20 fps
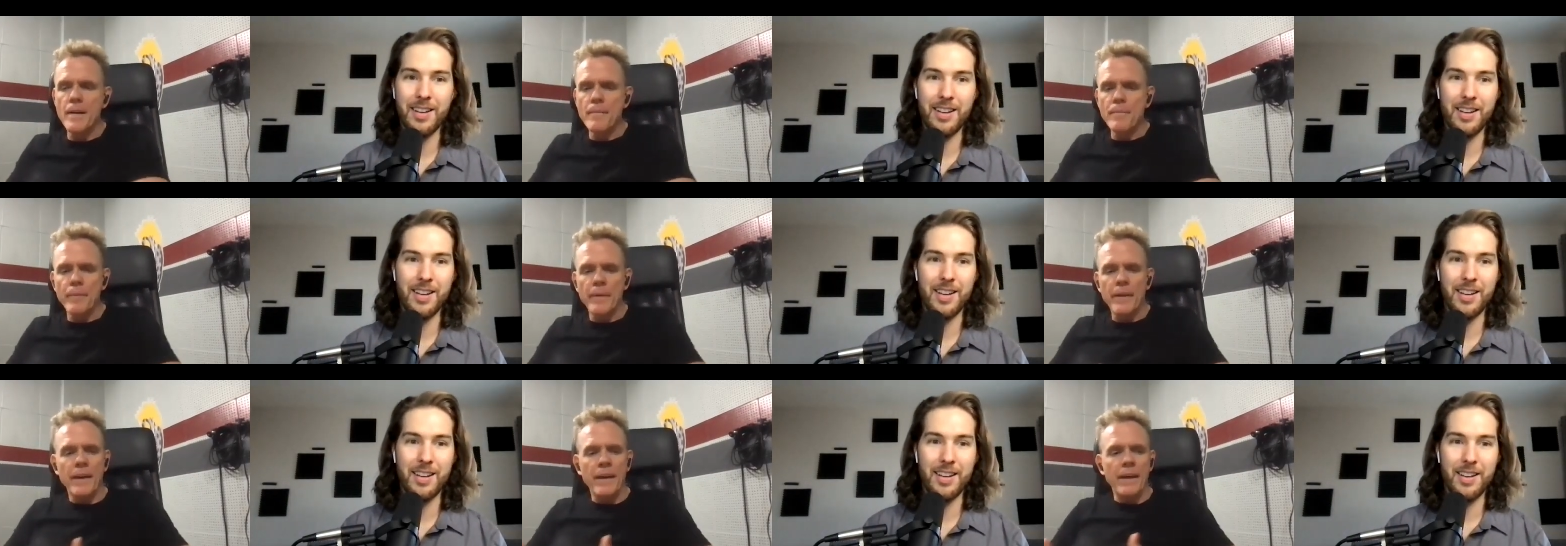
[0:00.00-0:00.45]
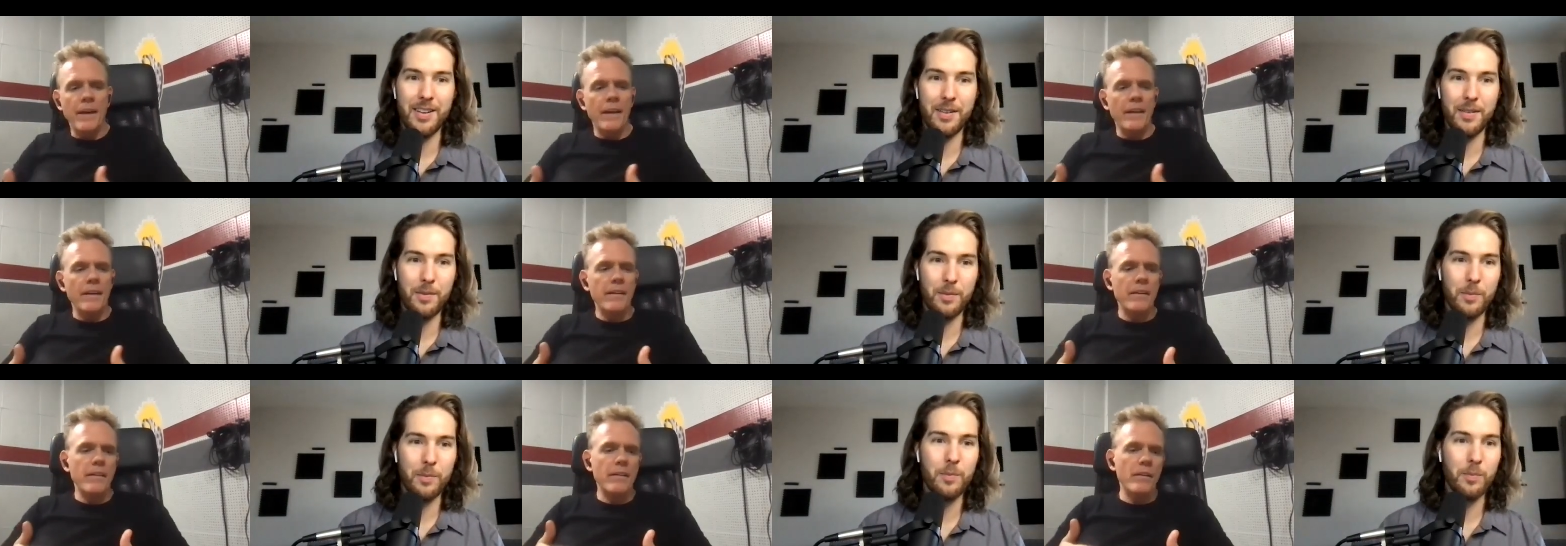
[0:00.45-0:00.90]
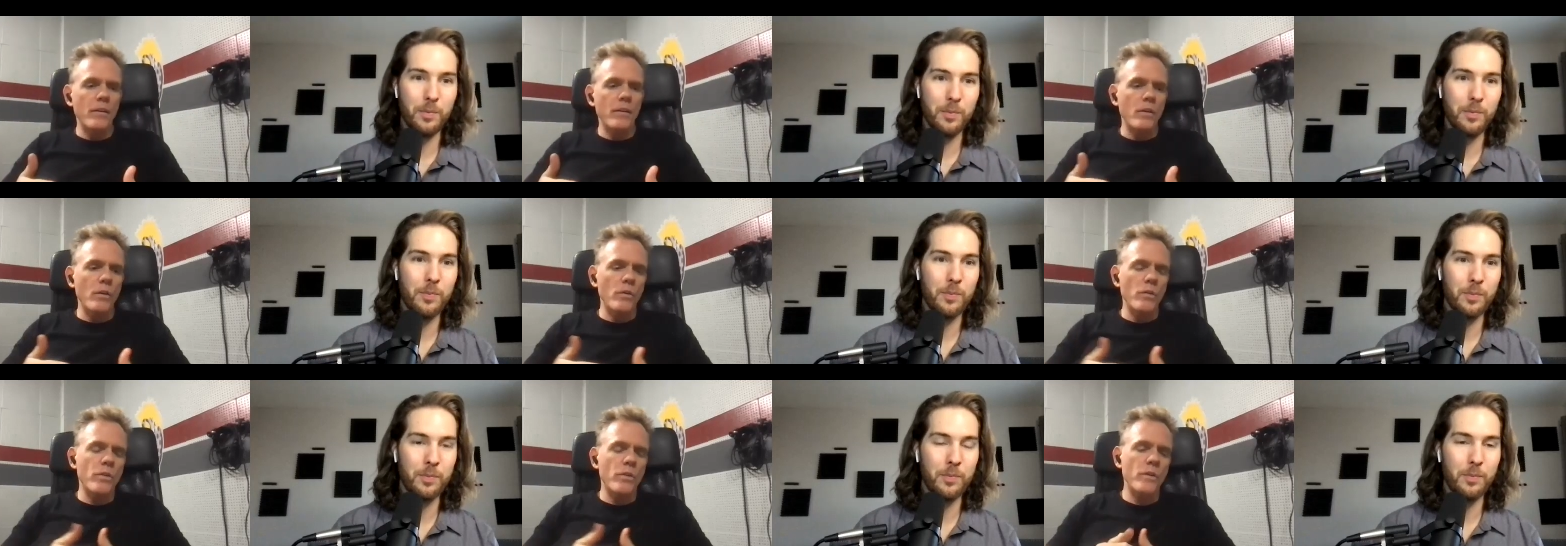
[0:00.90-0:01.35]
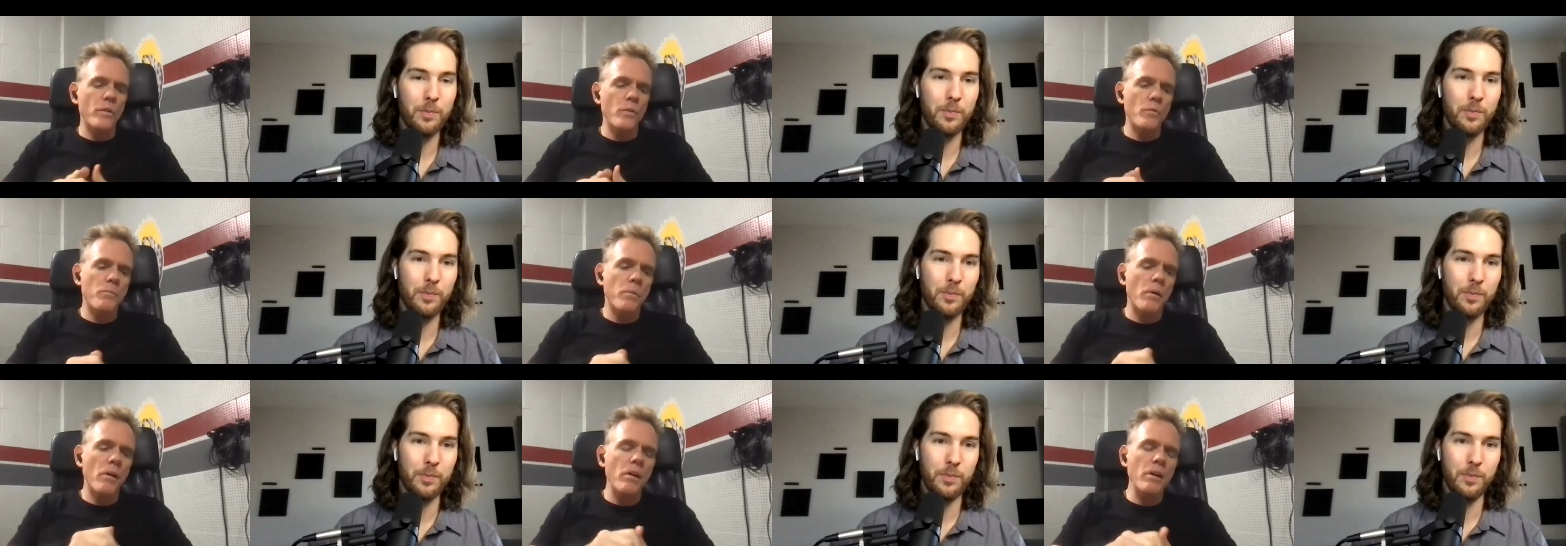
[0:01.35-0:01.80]
Speaker 1: and the,
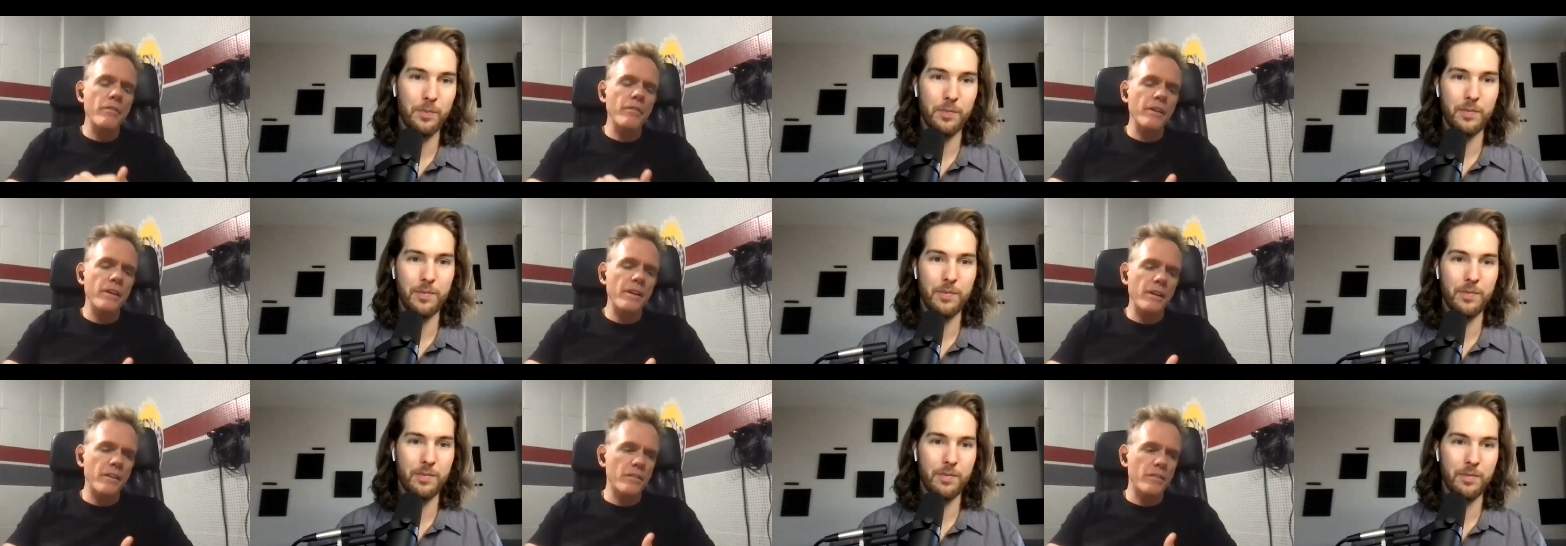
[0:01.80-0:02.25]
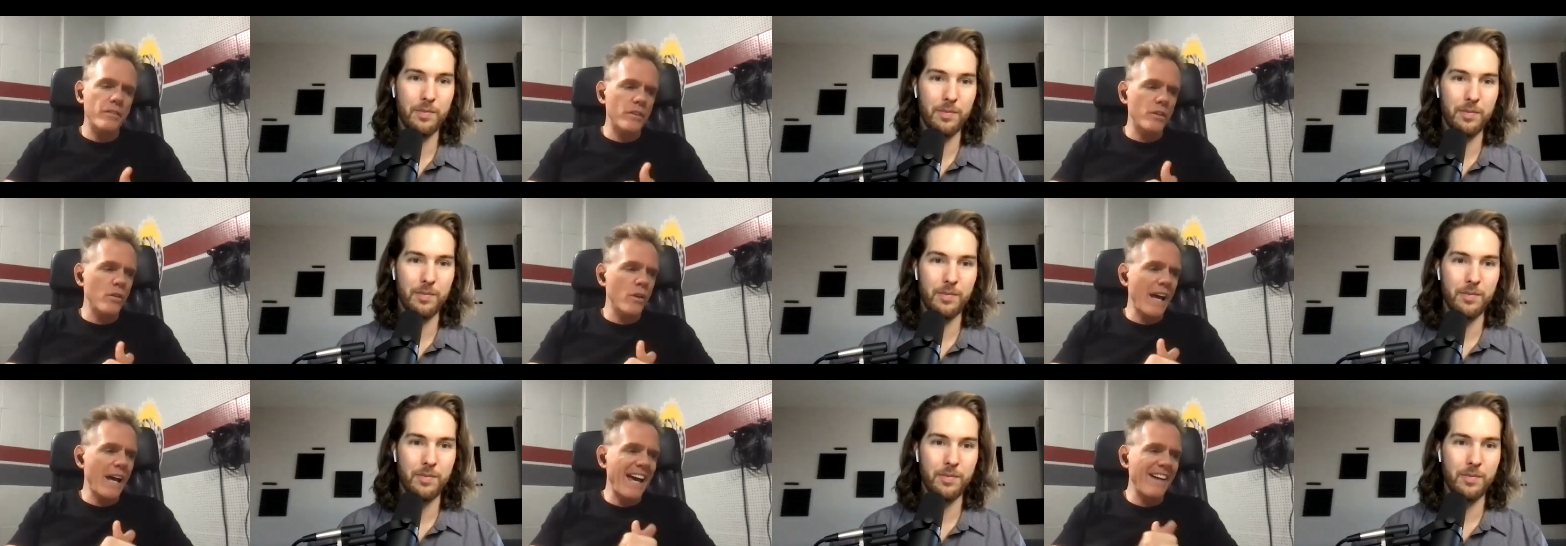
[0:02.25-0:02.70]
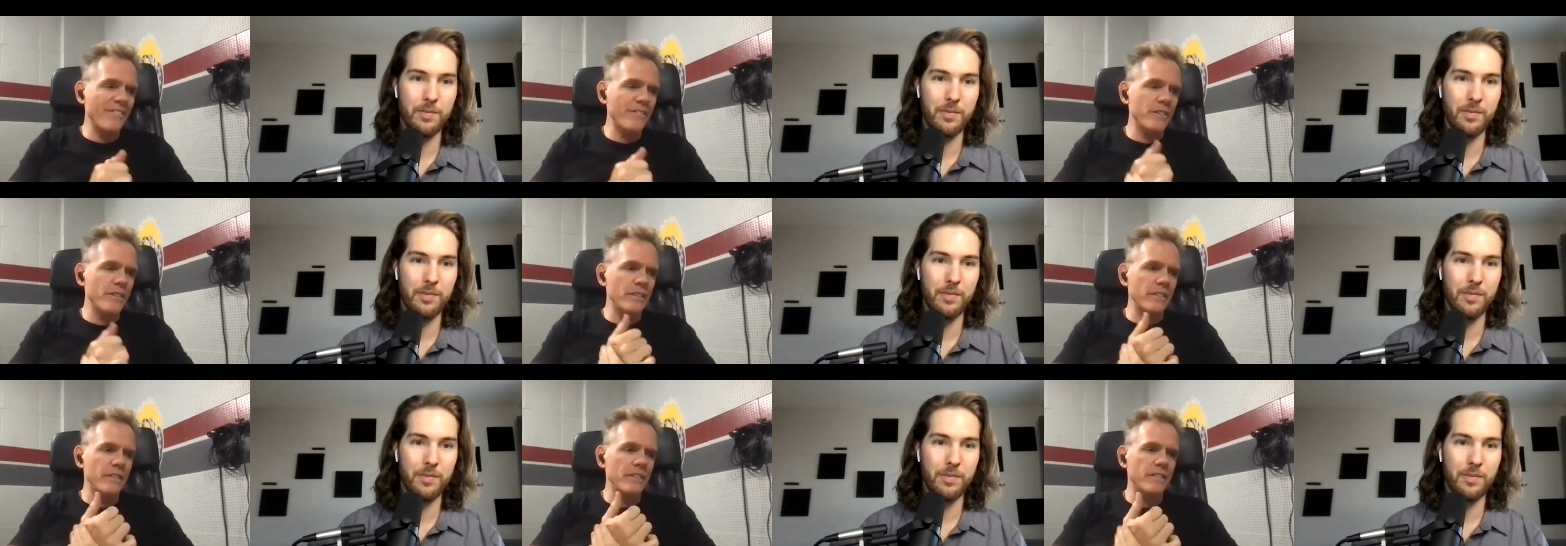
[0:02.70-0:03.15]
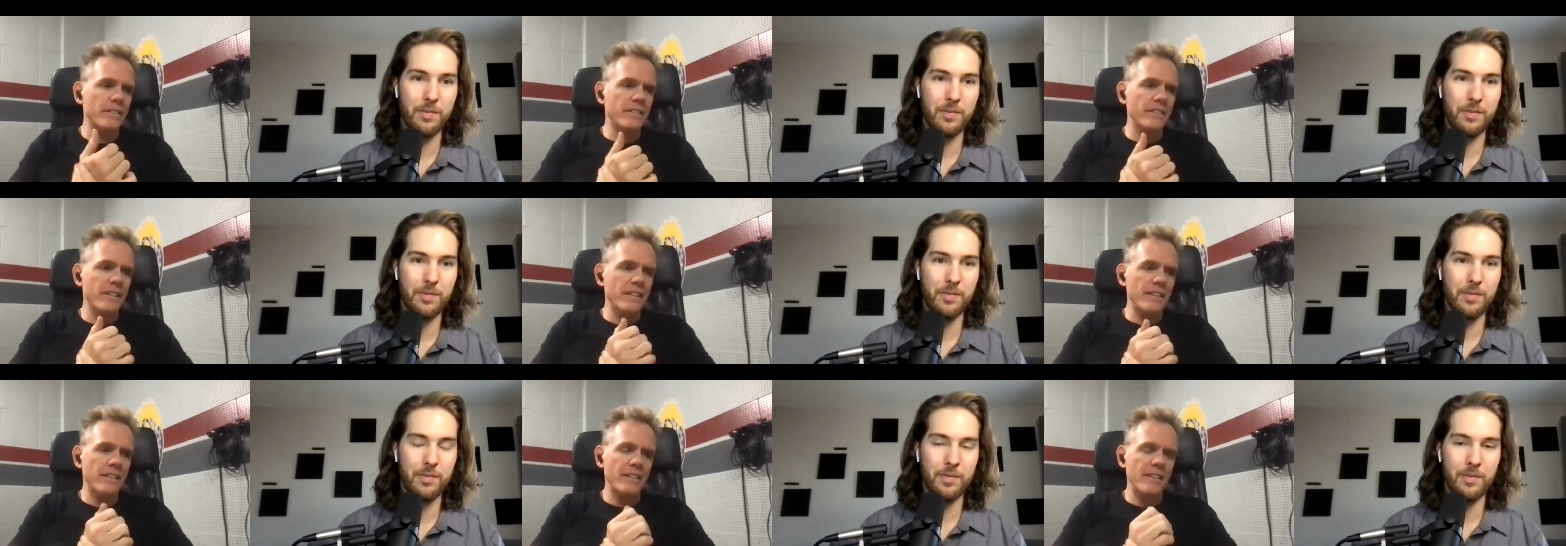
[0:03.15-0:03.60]
part of it is you have to
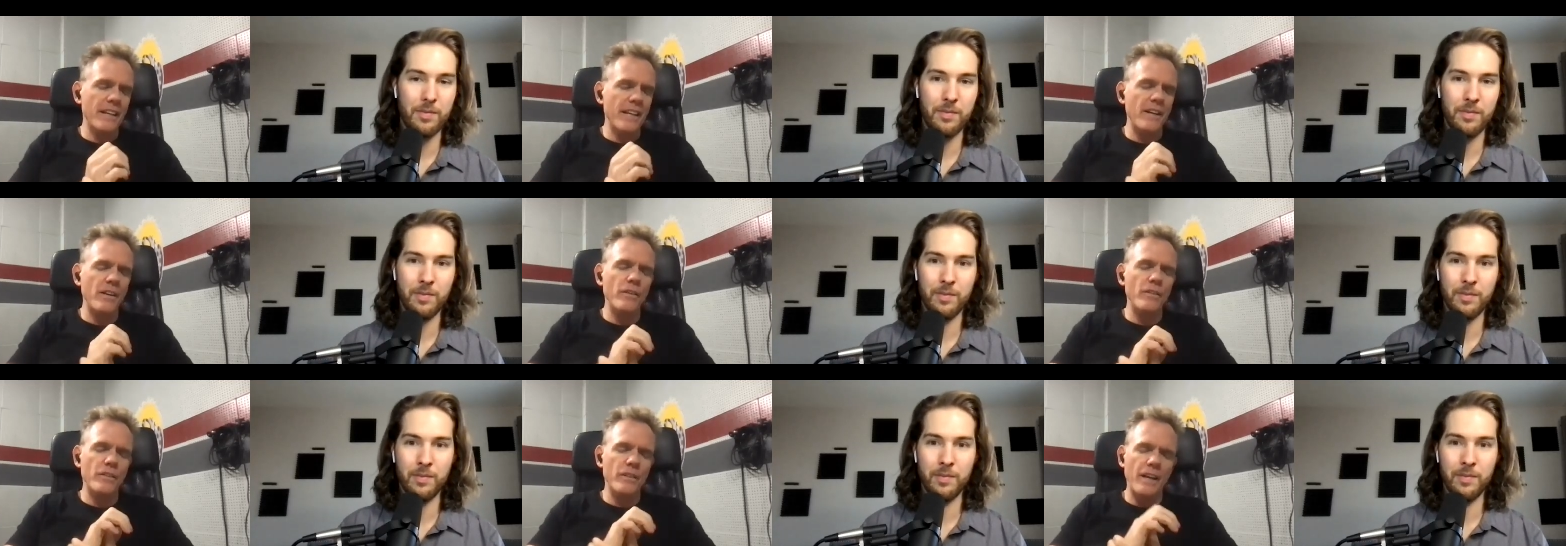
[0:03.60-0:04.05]
sit in Leno.